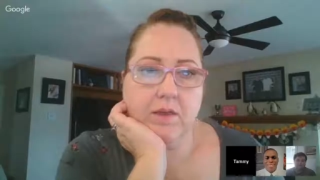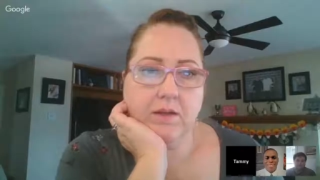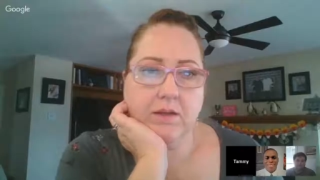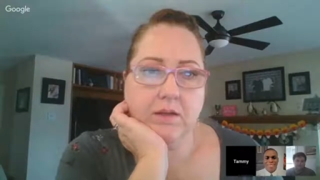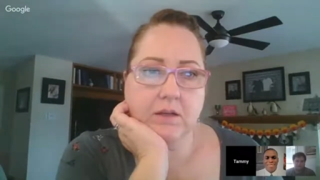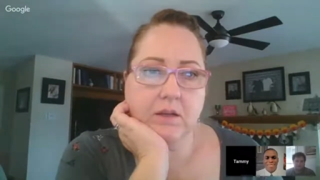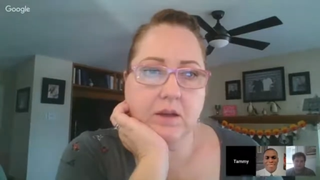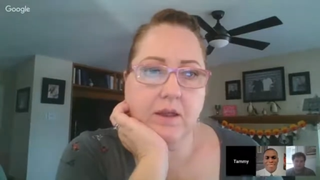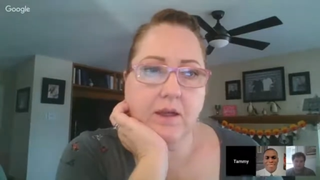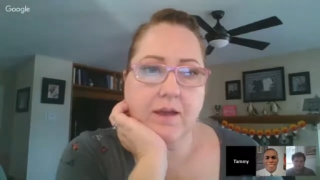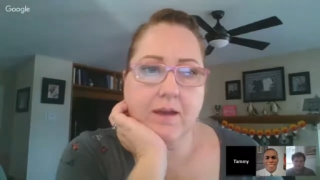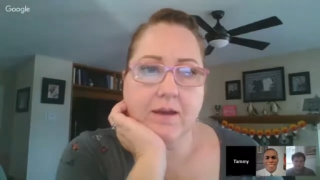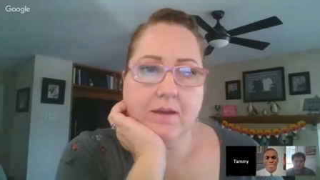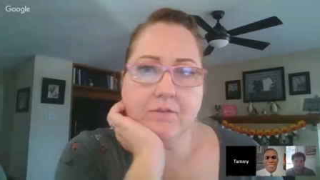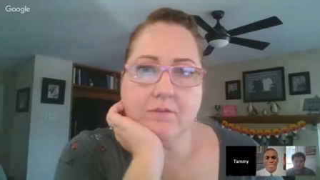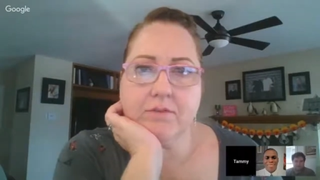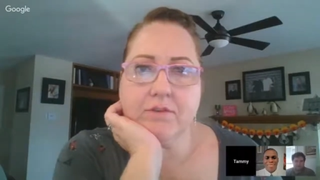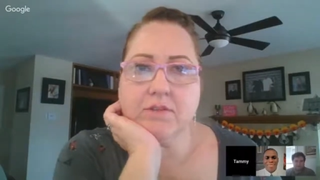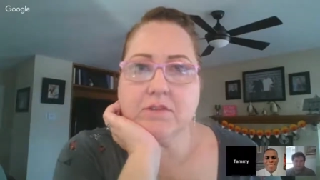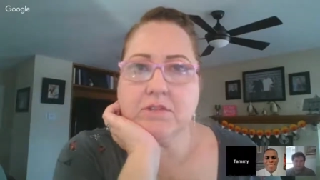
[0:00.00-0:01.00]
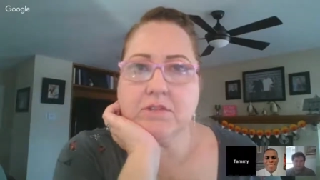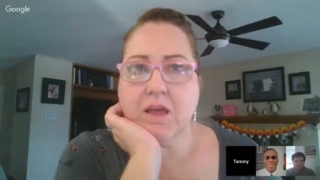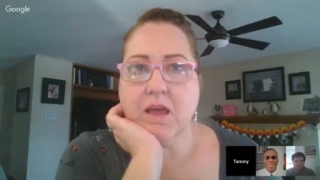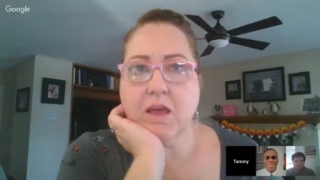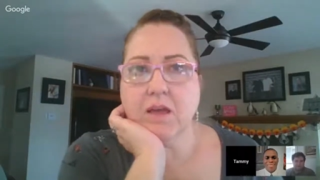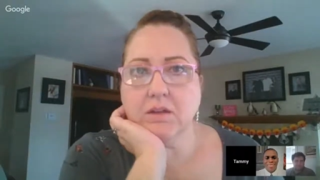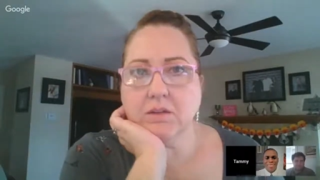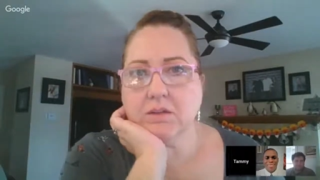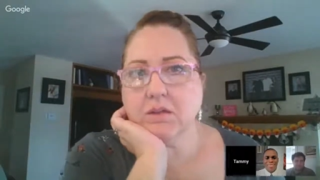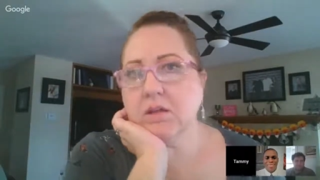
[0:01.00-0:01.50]
They didn't have a
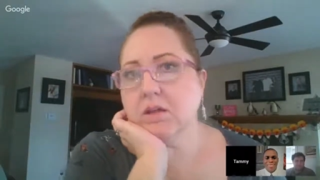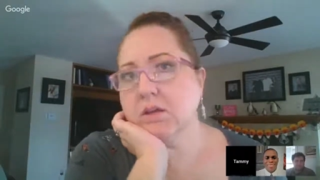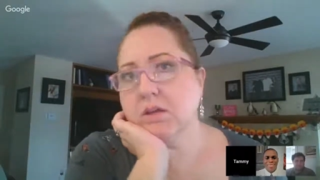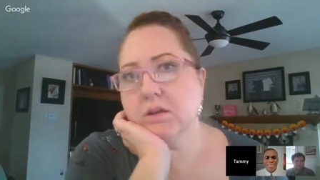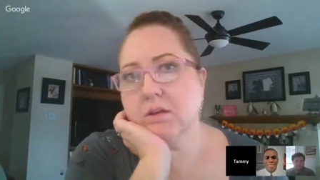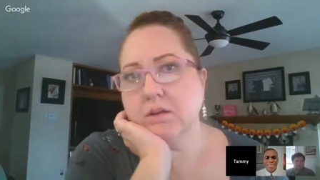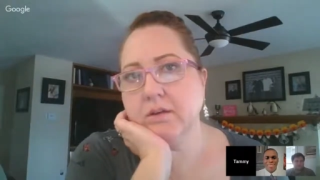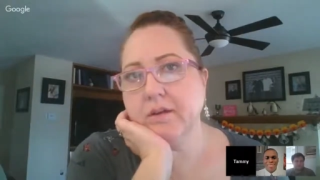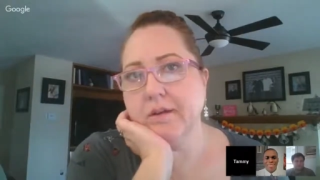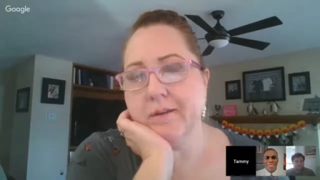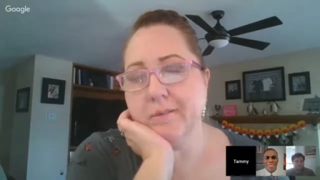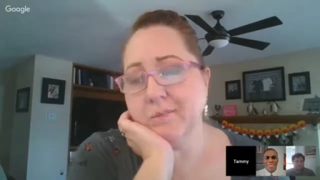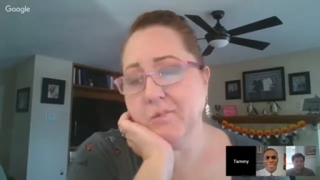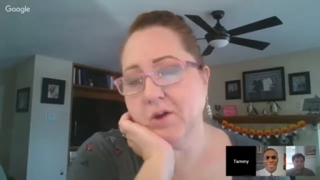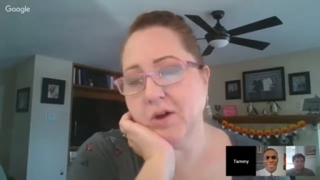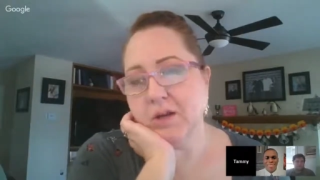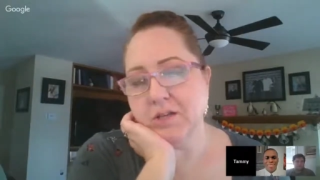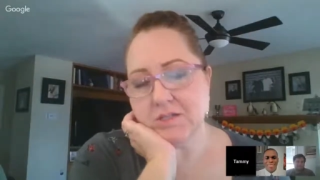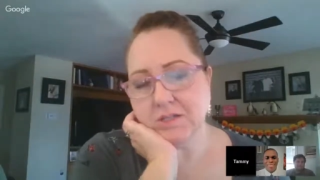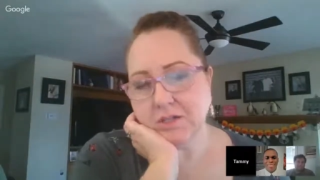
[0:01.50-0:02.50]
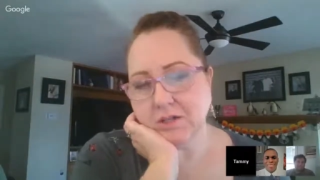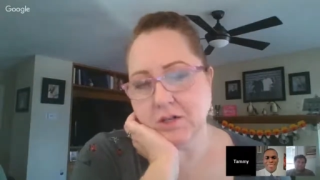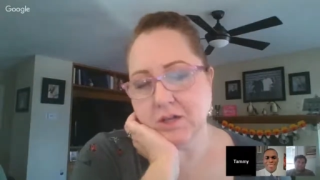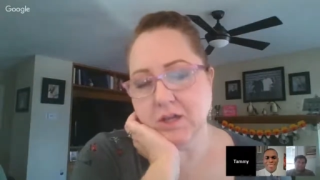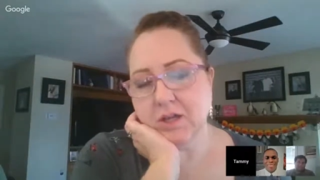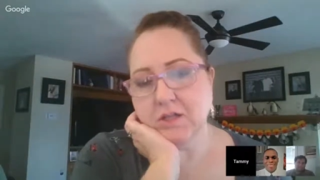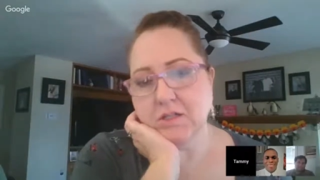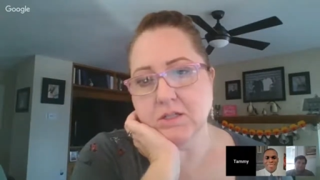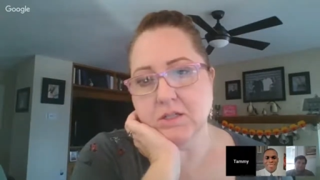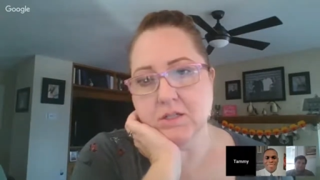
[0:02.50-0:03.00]
set
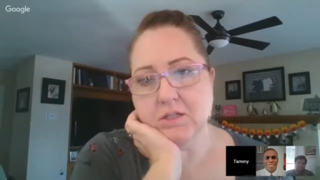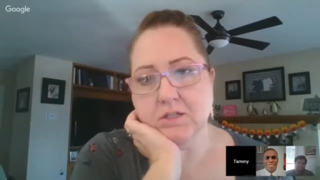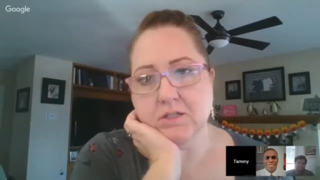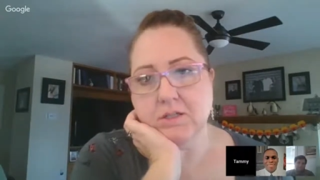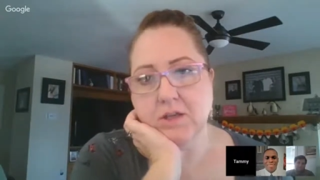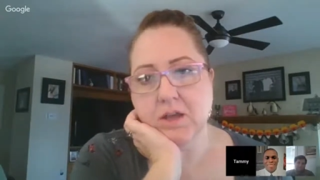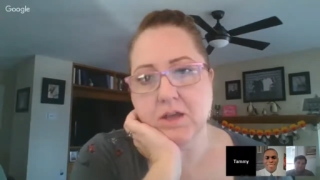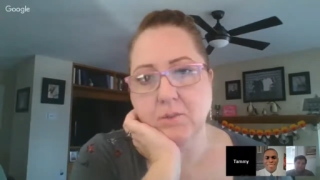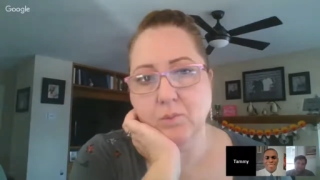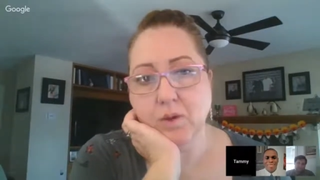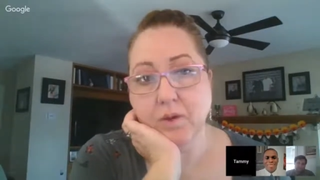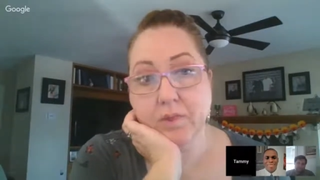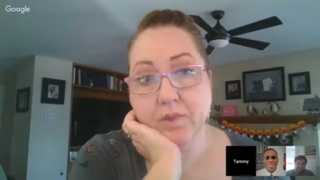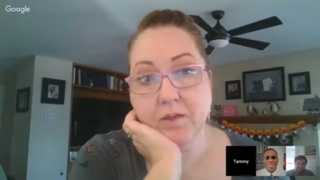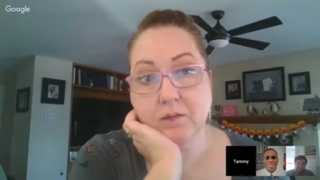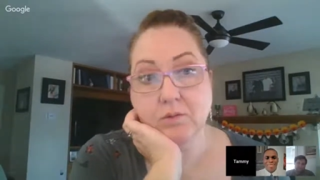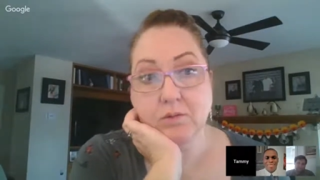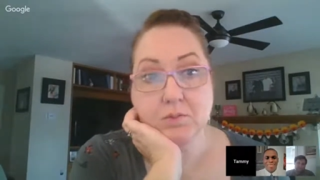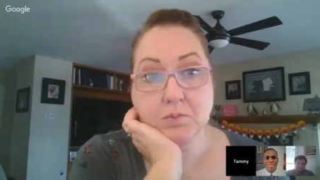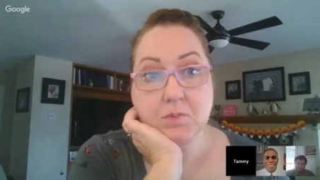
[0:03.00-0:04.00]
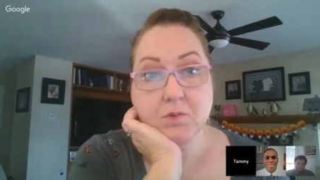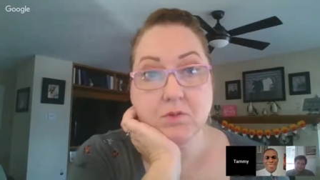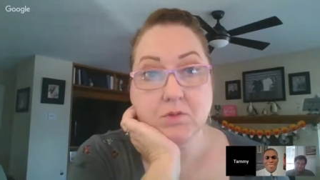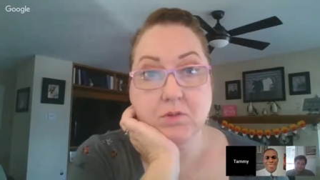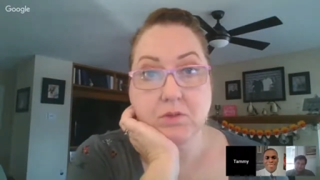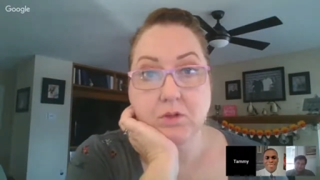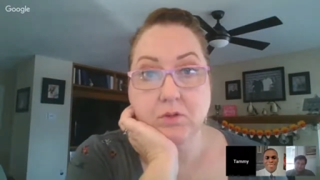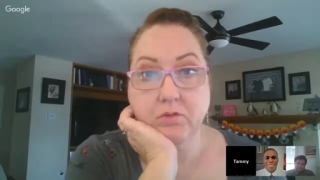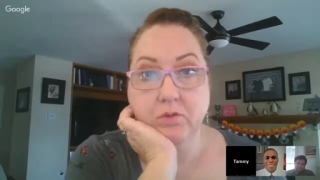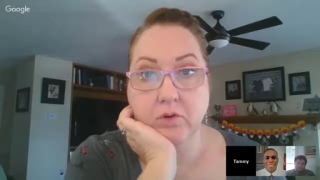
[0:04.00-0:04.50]
criteria to decide what they were supposed to
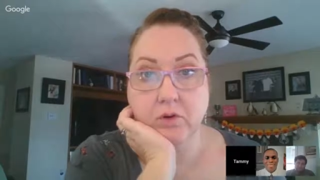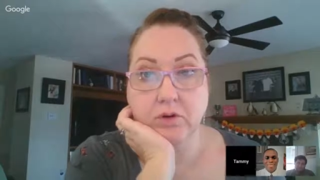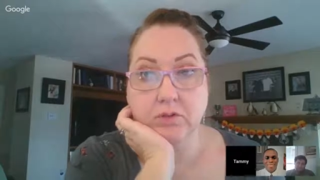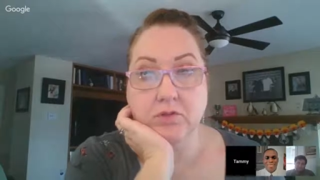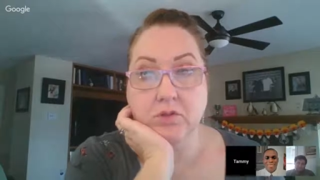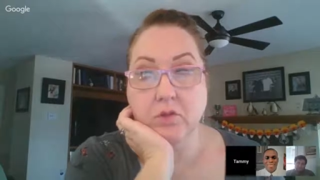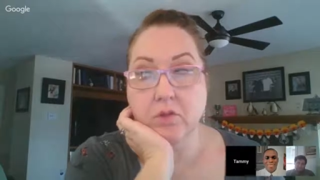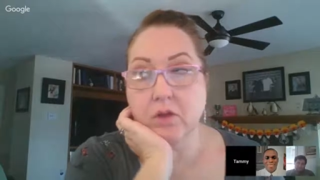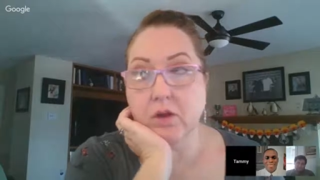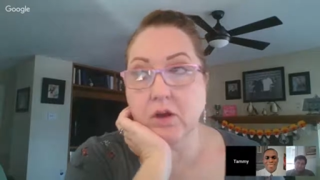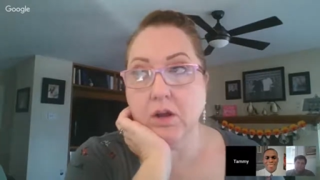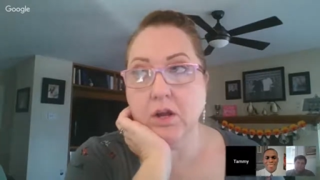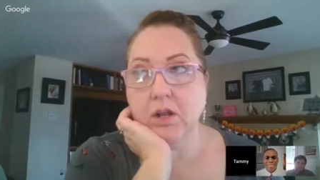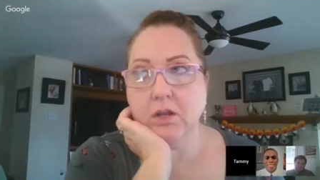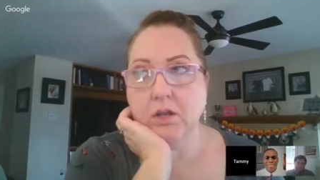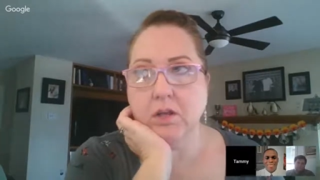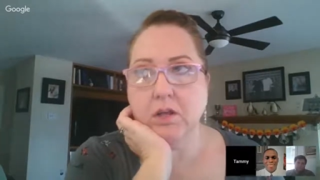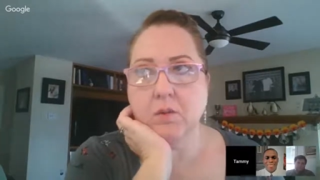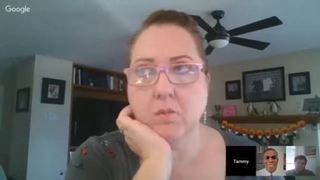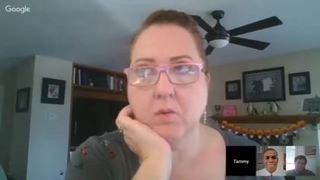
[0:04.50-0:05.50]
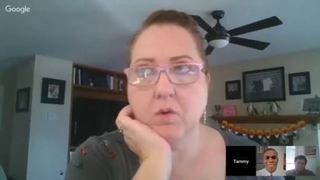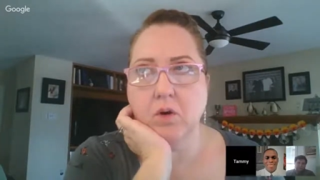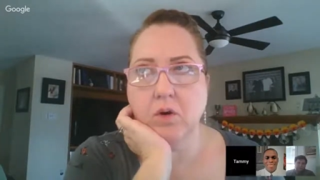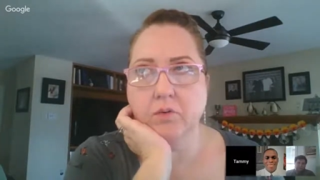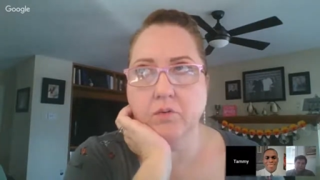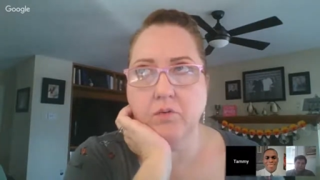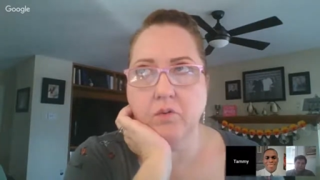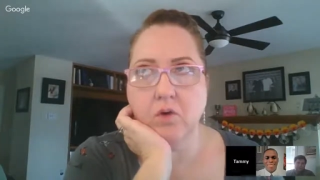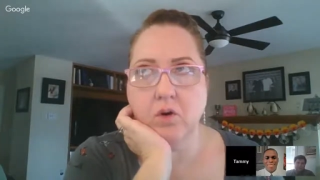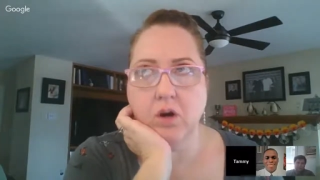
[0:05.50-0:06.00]
look for. So they're going to look more
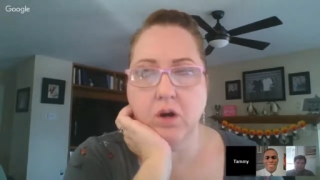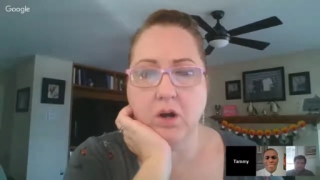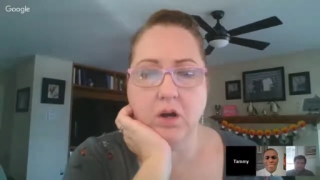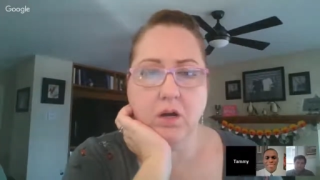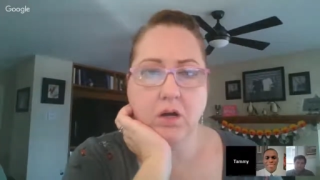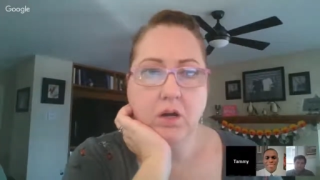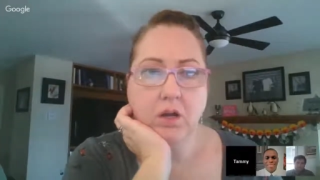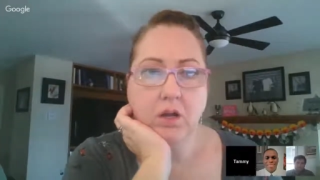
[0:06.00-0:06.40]
for